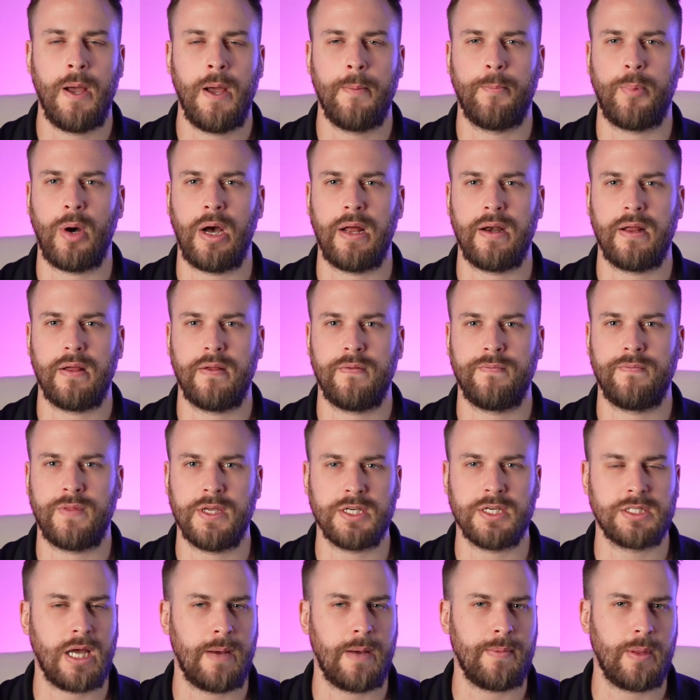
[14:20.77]
But
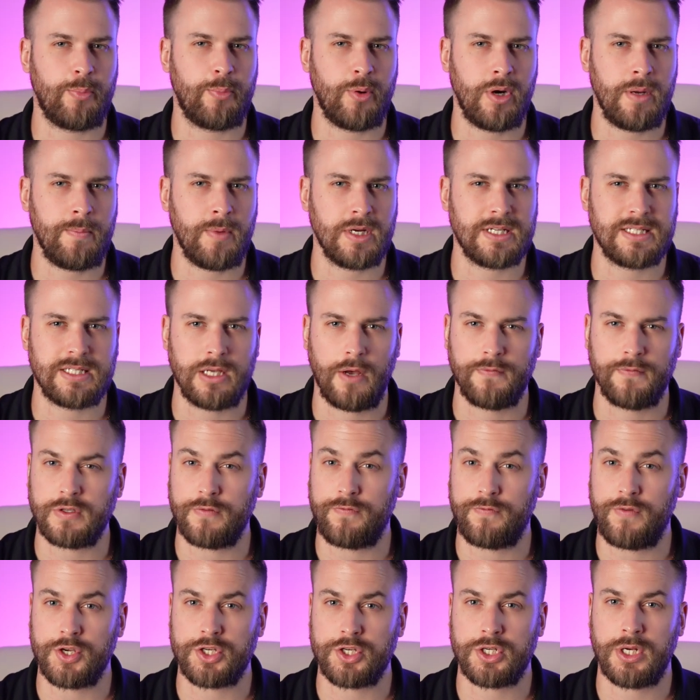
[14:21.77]
this time they're pretty much
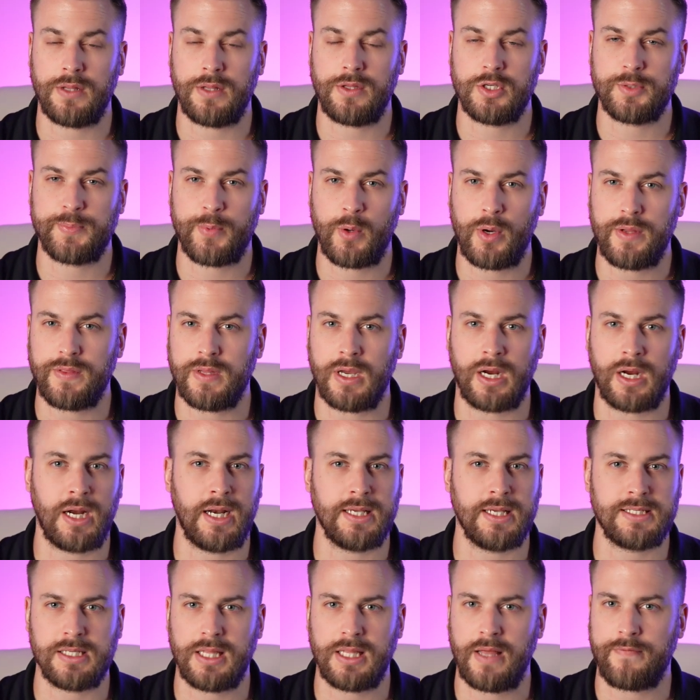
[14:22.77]
self-sufficient at this point. They're
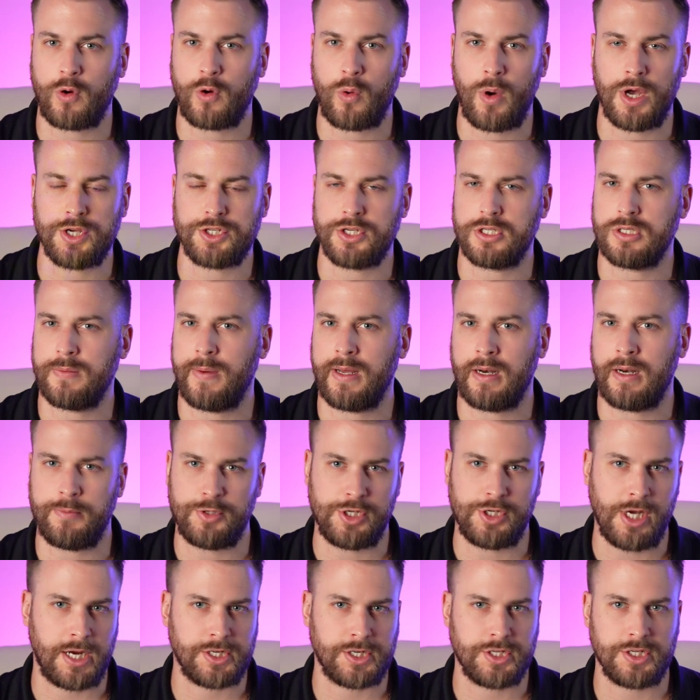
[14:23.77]
gonna still have questions about
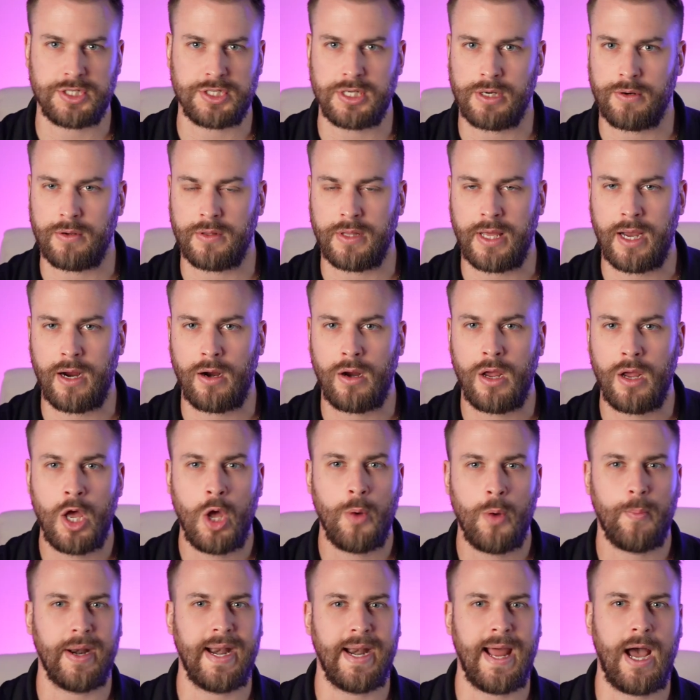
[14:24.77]
objections here and there.
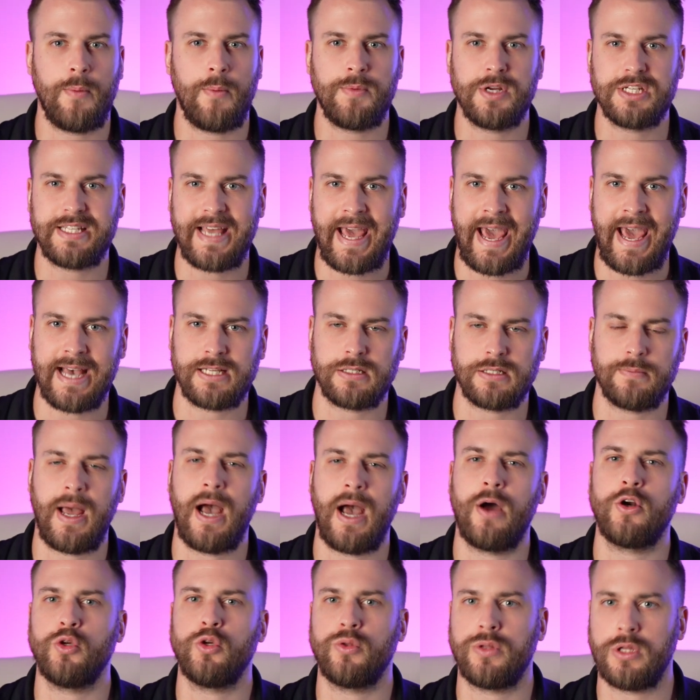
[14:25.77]
But now I'm just asking them,
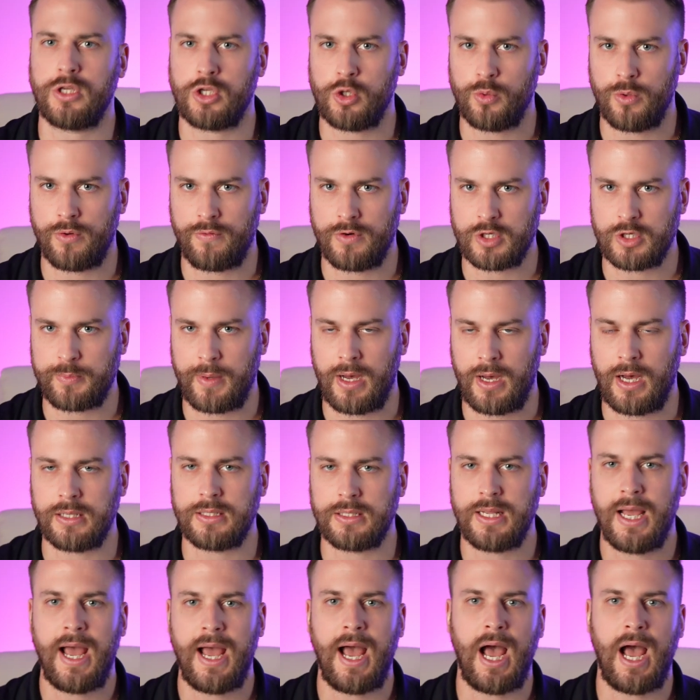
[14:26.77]
how do you think you would respond?